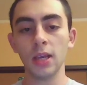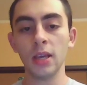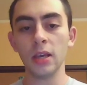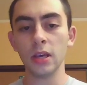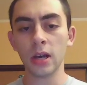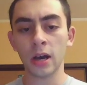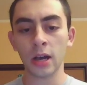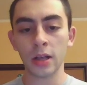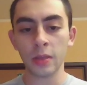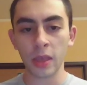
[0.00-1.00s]

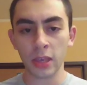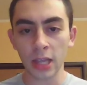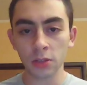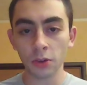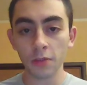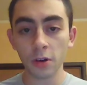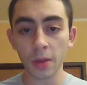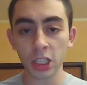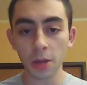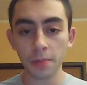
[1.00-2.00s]
He has a rook for a
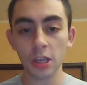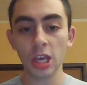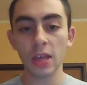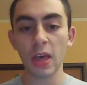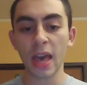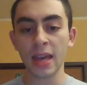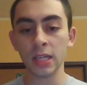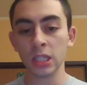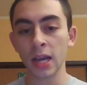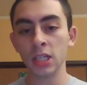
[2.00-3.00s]
bishop,
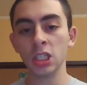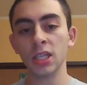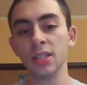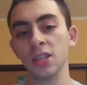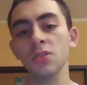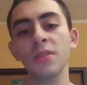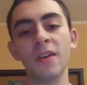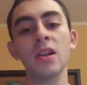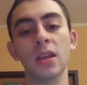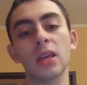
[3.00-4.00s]
and kind of just continue
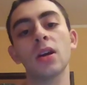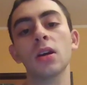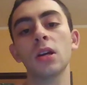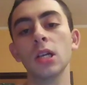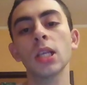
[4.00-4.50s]
defending here.